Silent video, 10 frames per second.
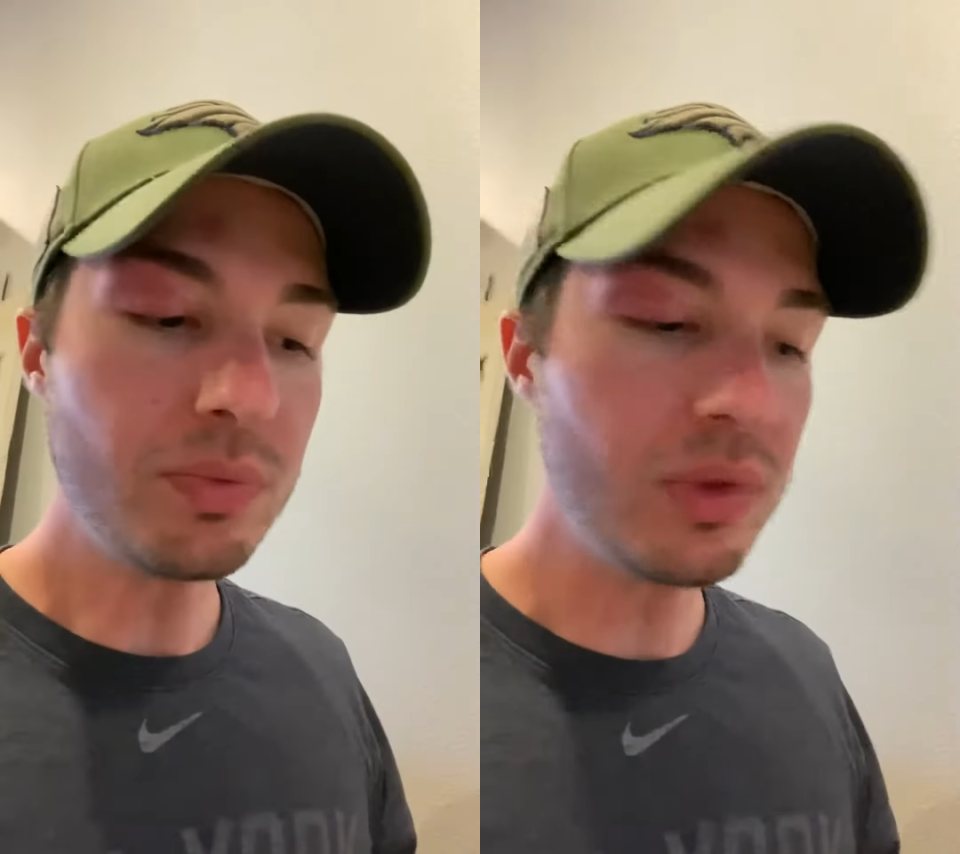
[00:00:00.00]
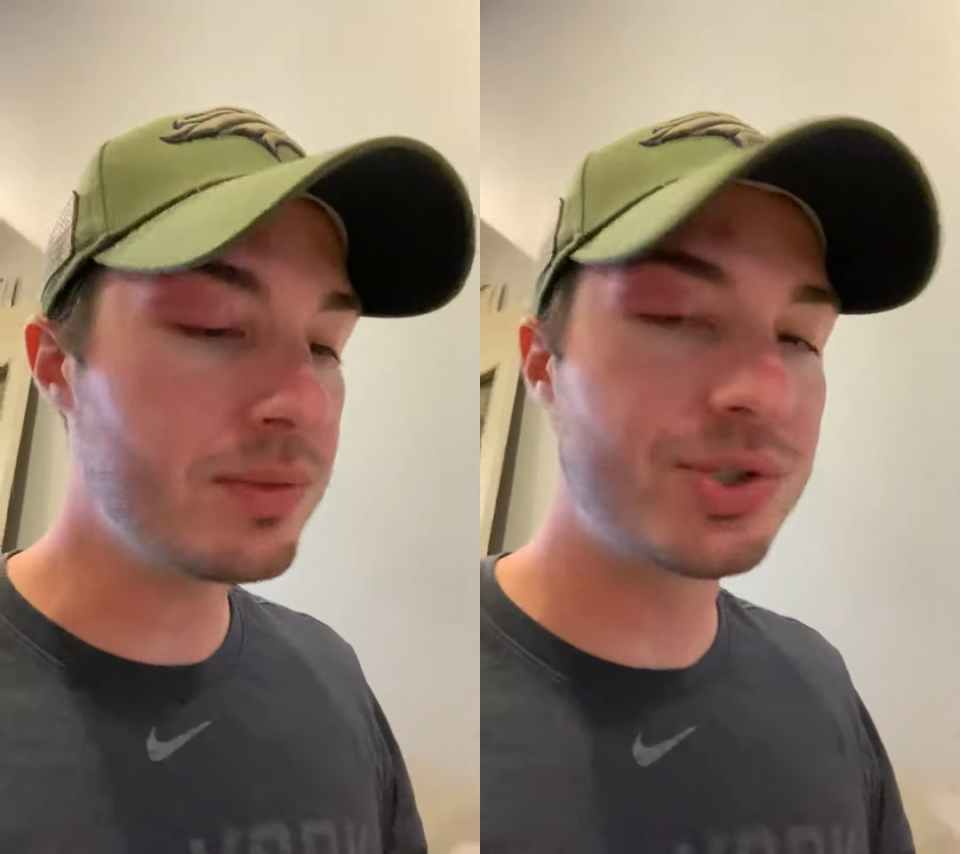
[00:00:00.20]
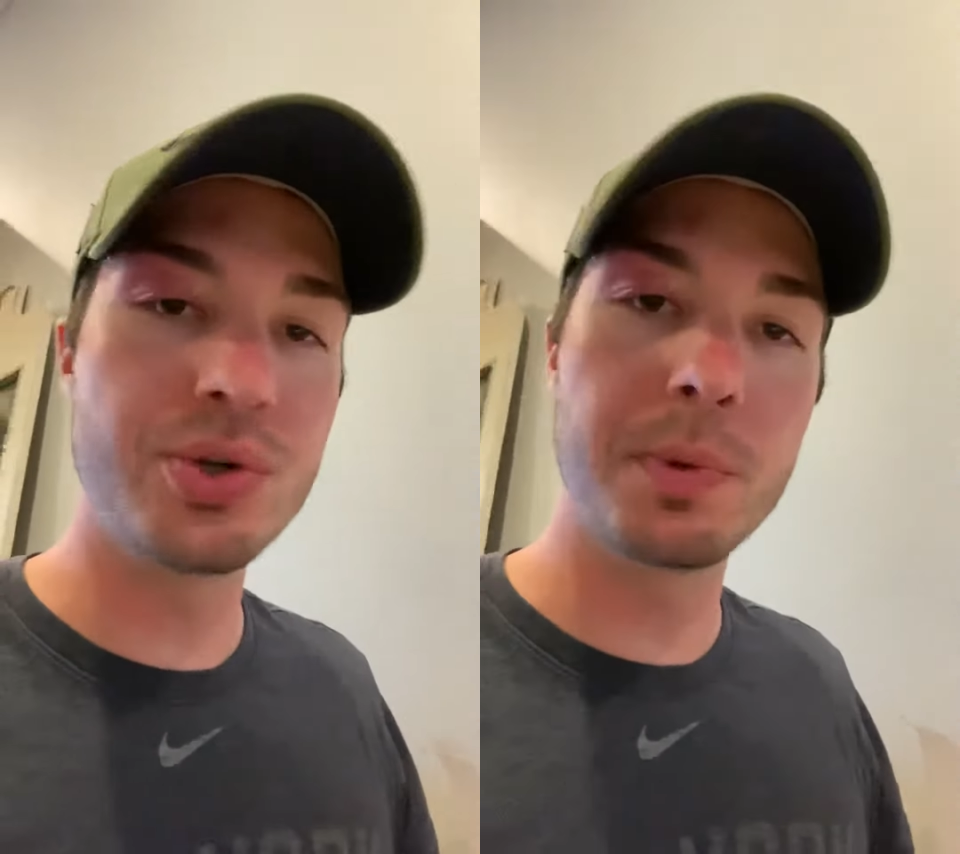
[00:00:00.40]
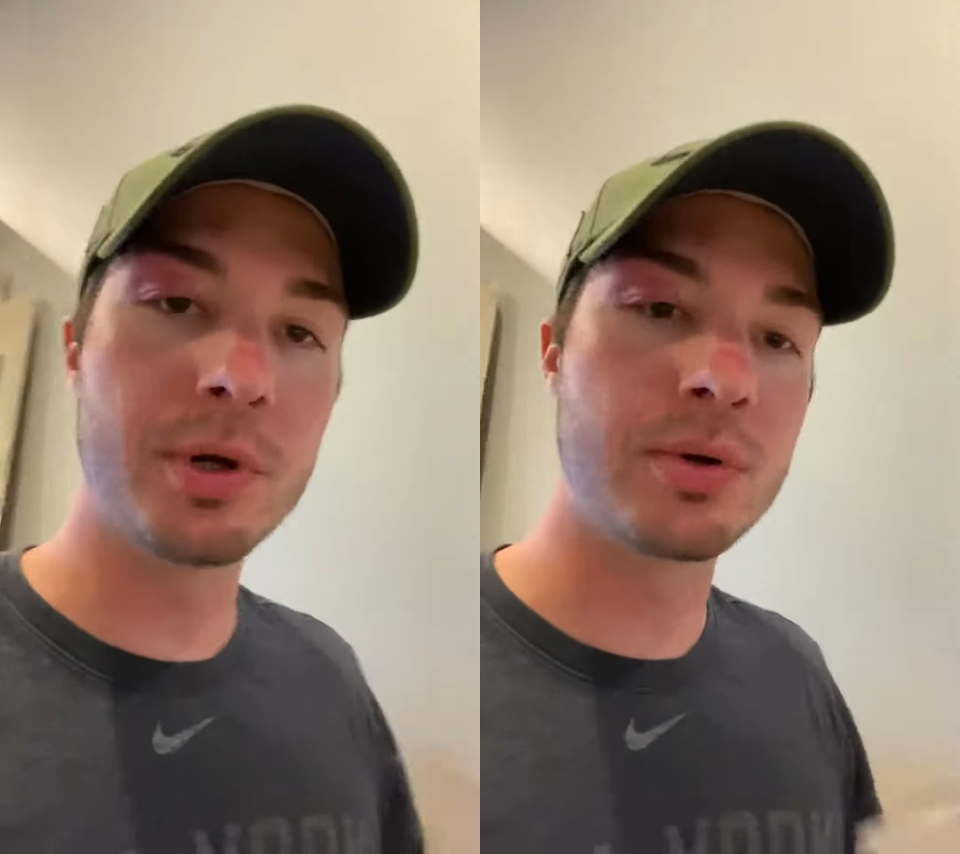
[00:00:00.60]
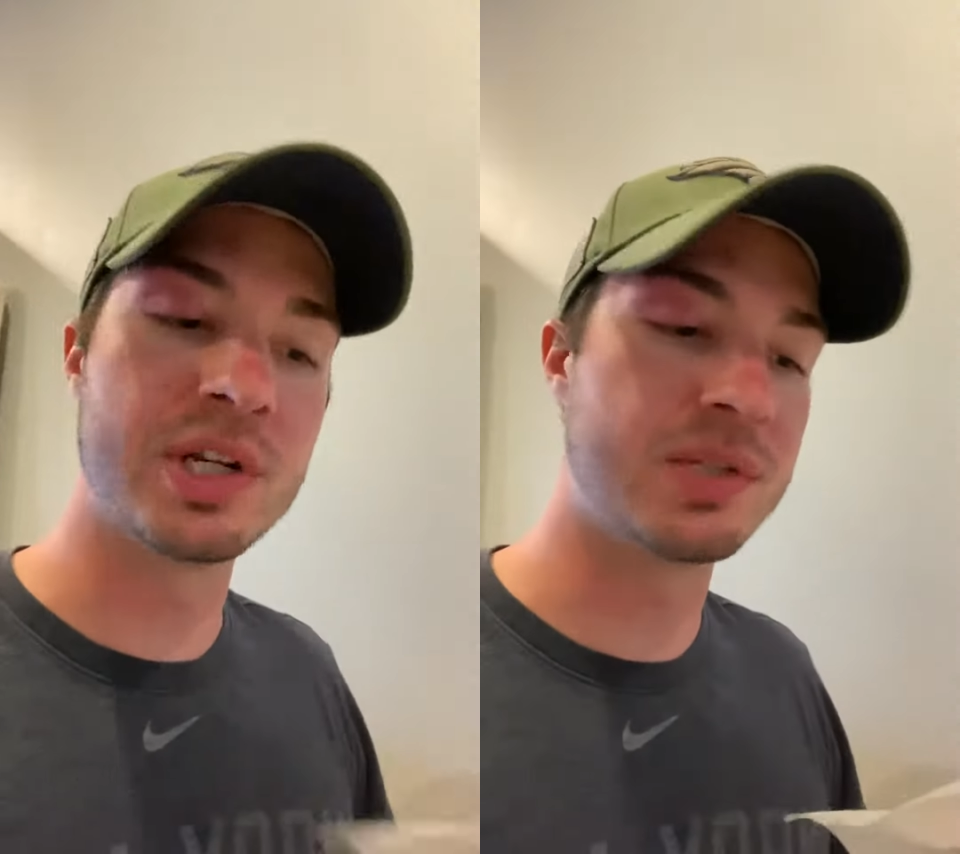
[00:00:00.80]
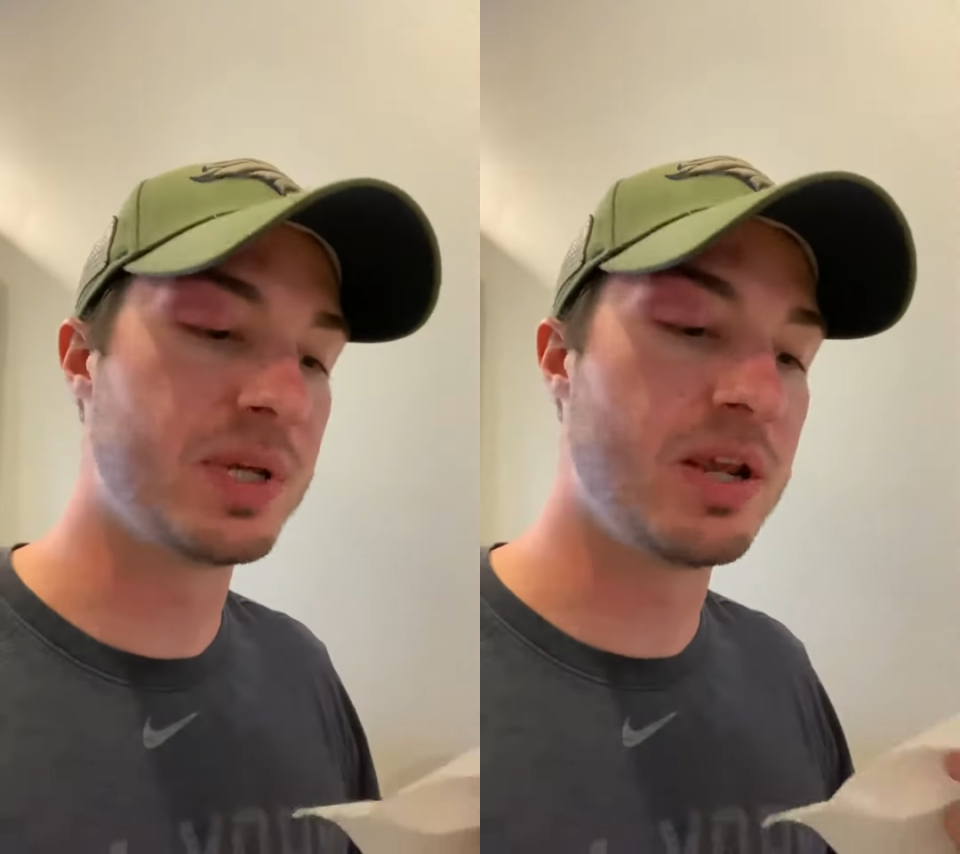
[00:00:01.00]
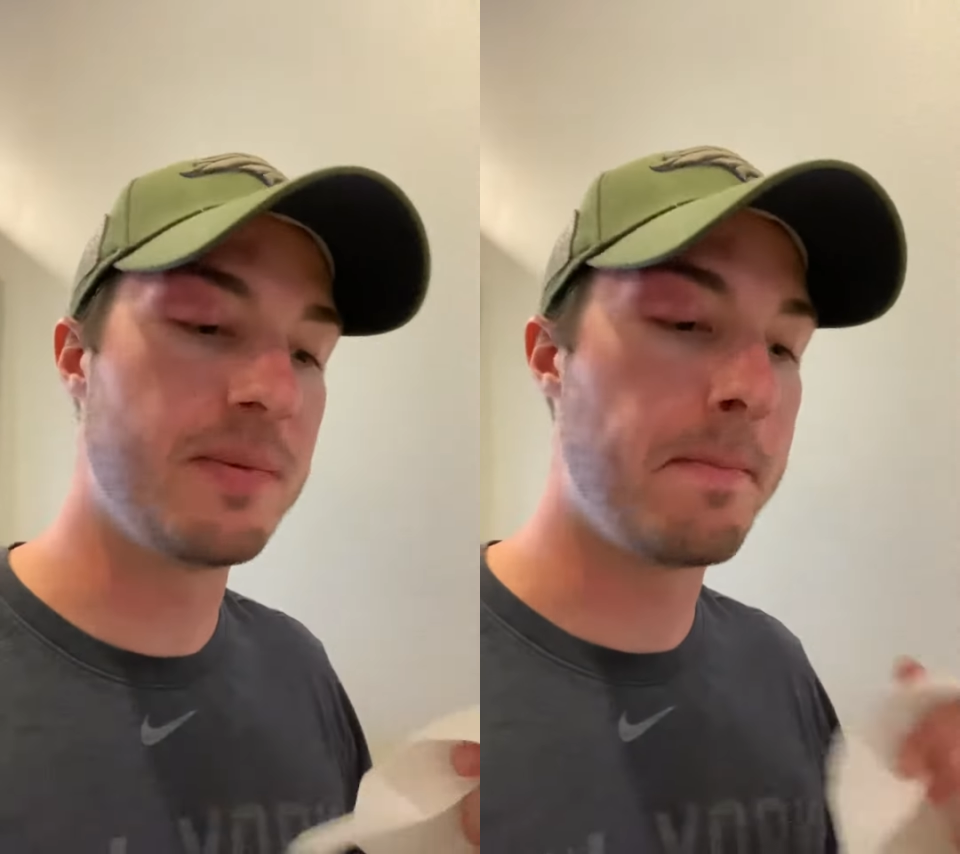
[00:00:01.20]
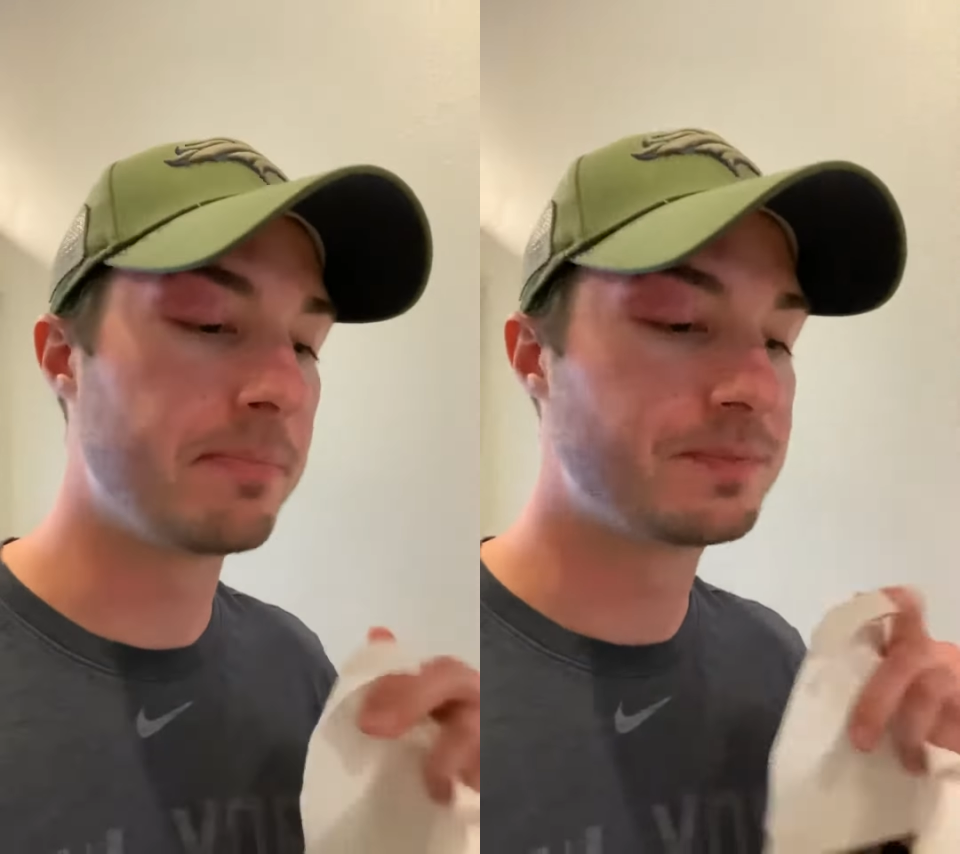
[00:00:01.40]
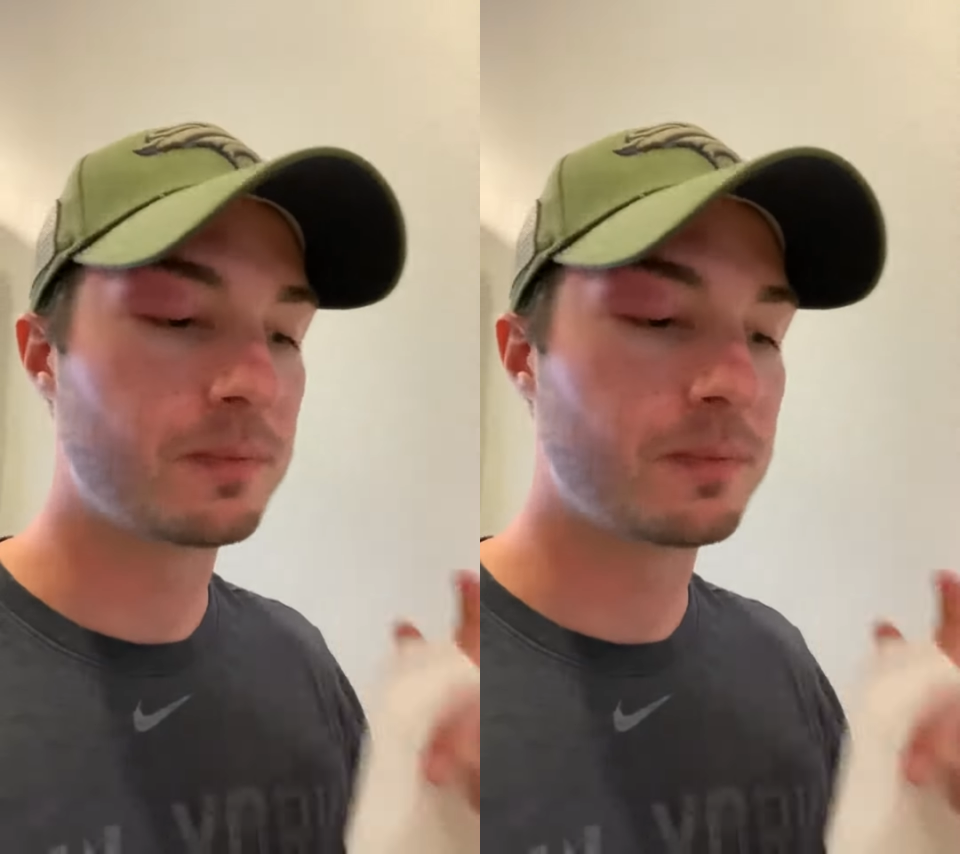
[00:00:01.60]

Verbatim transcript: Super crispy,